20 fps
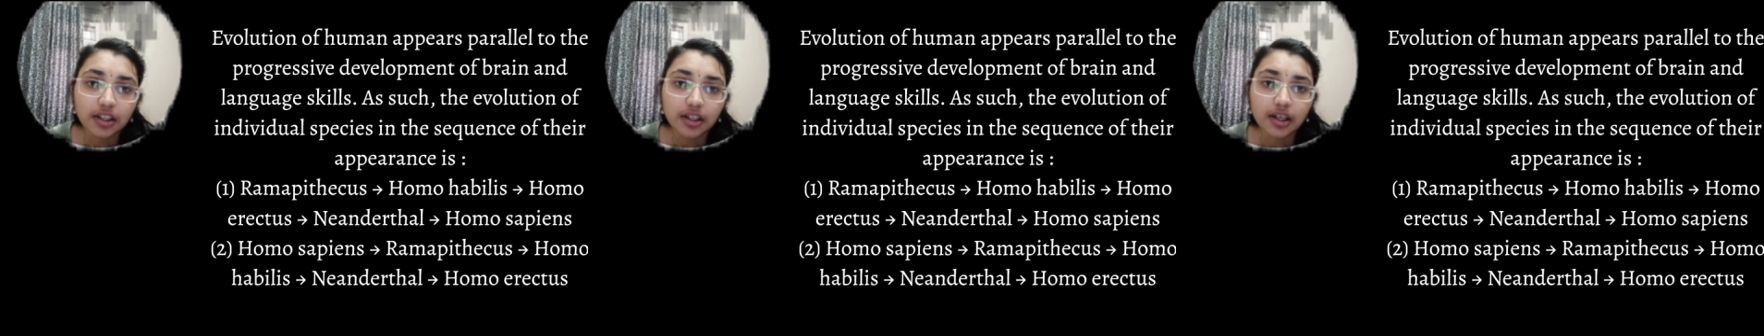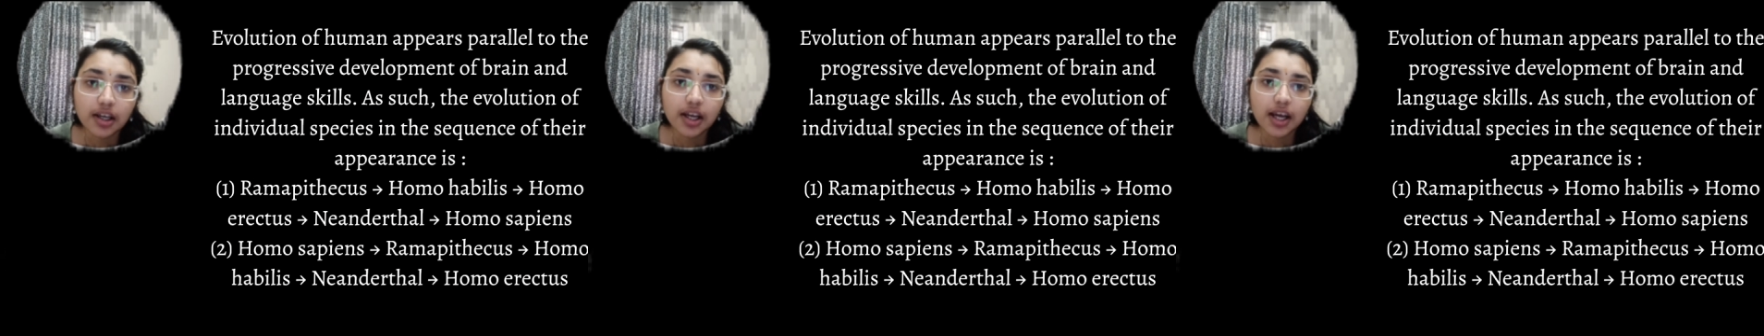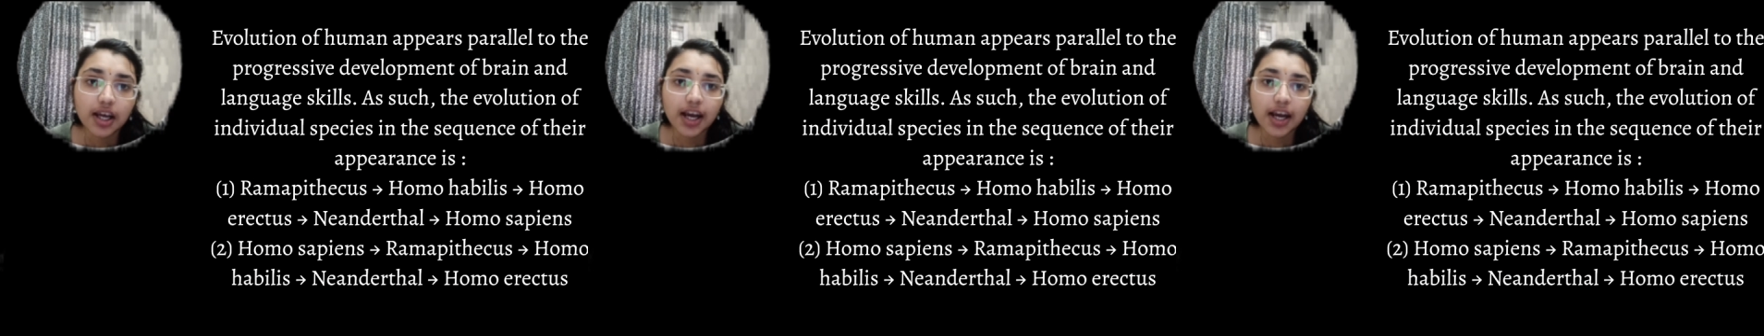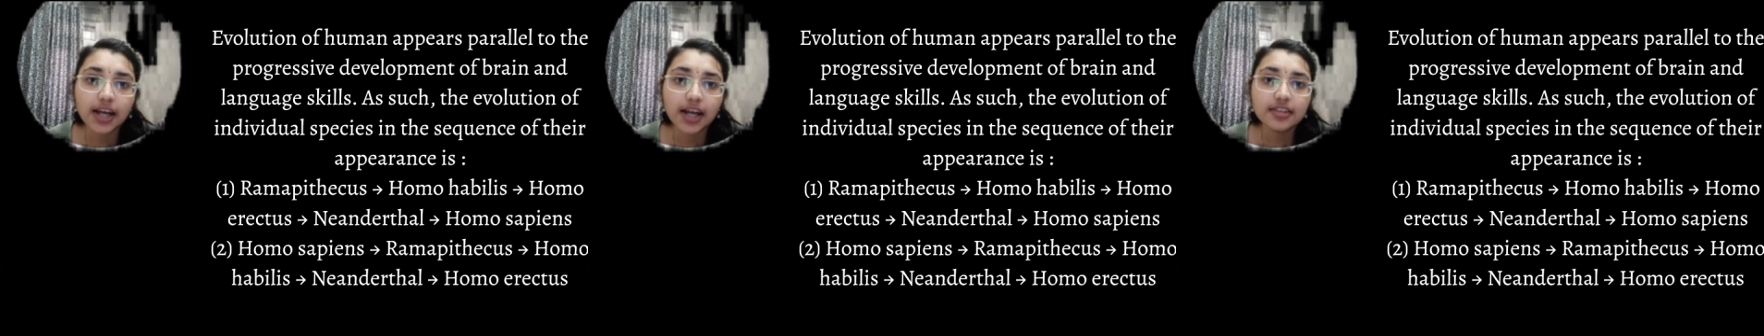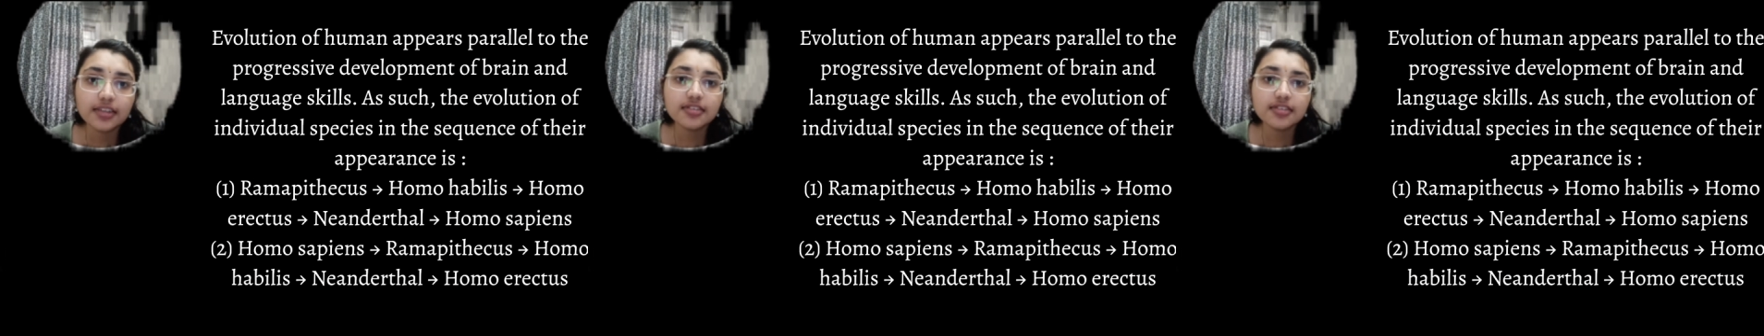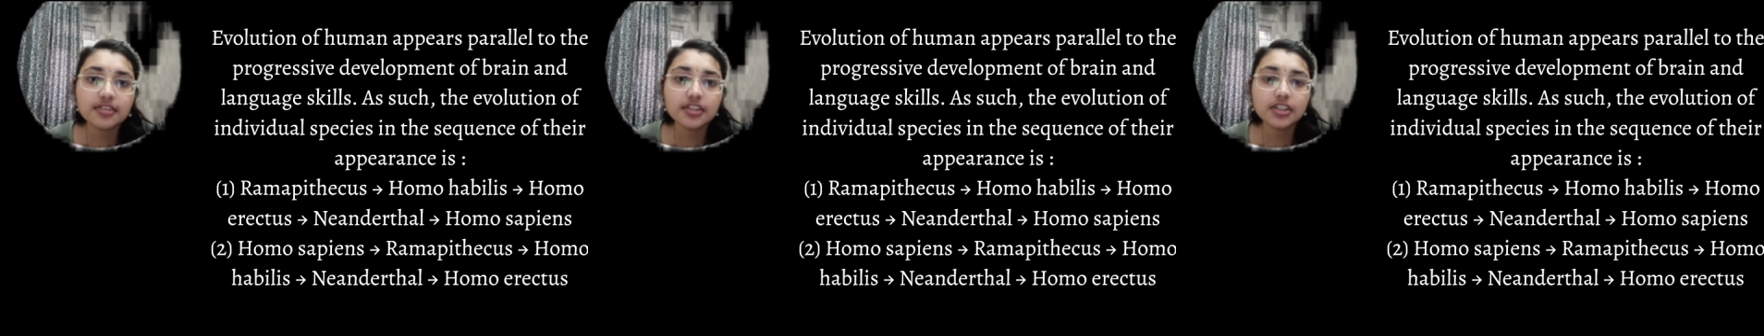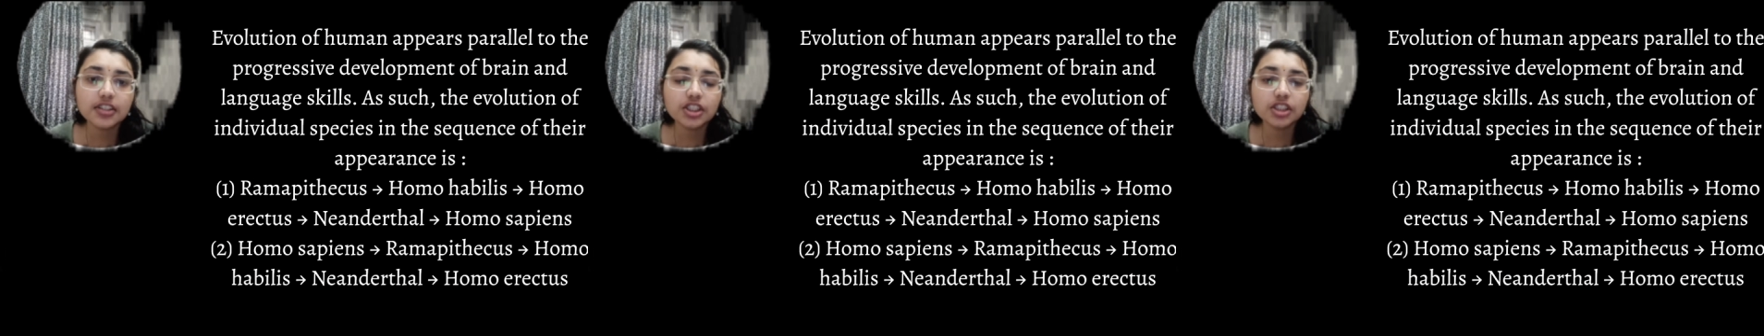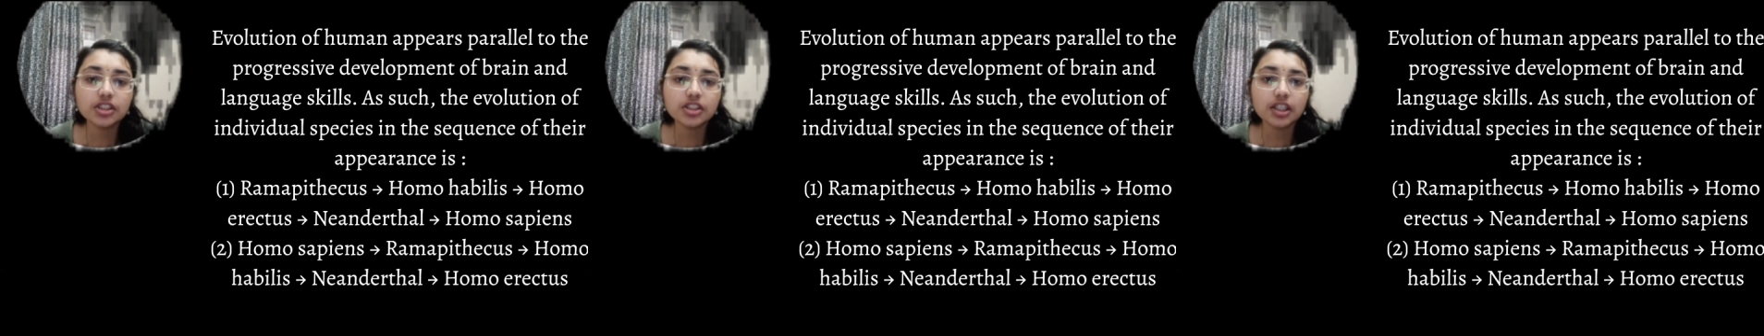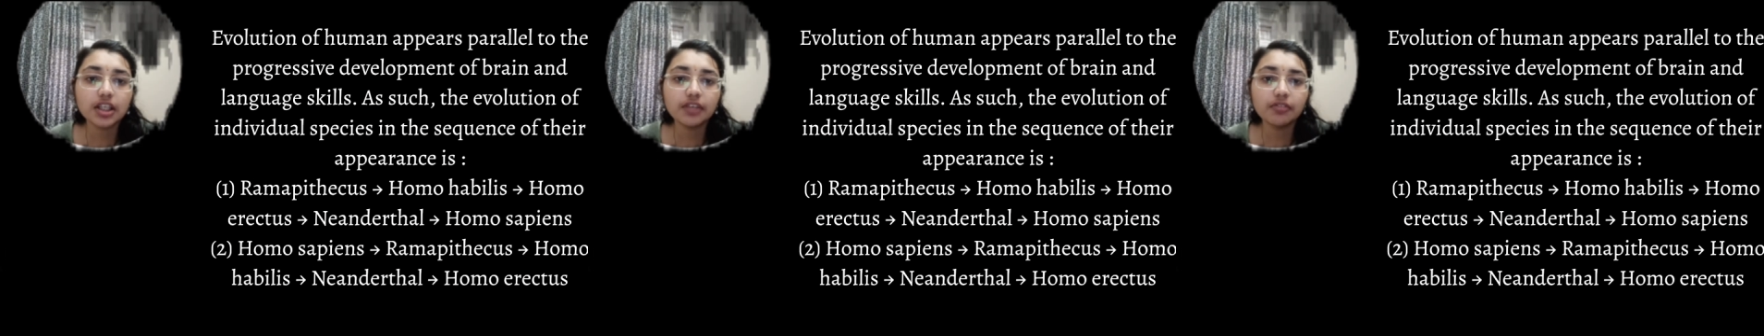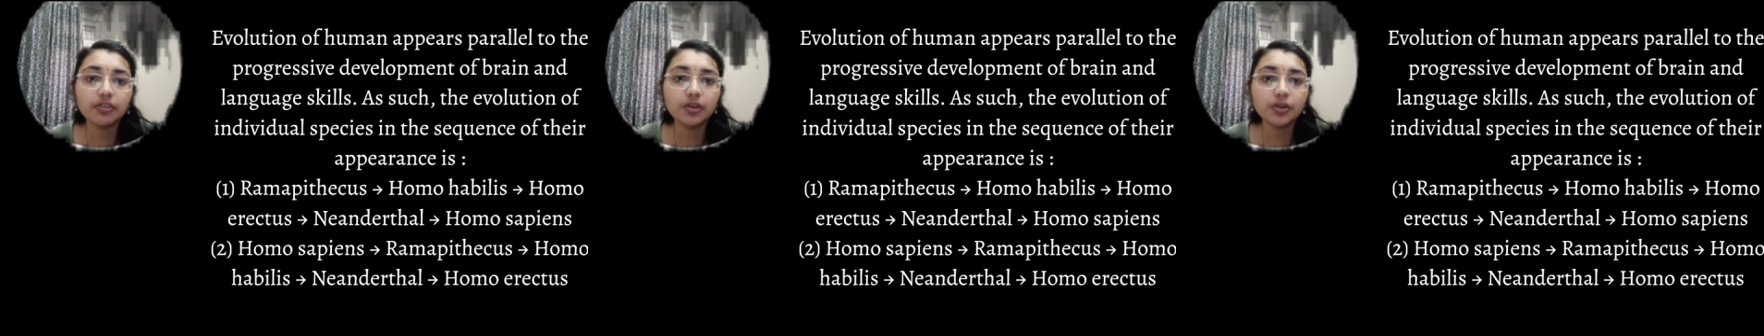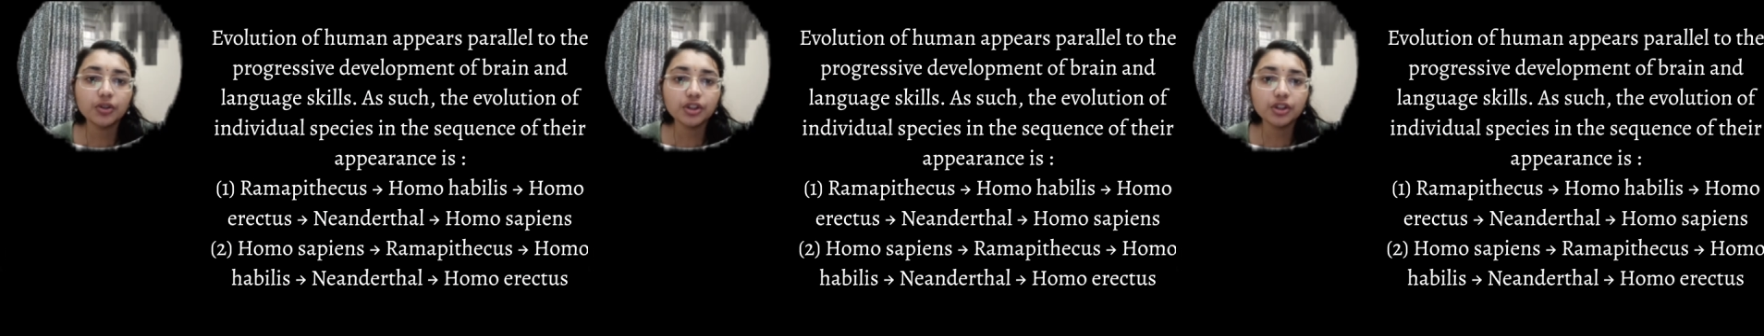As such, the evolution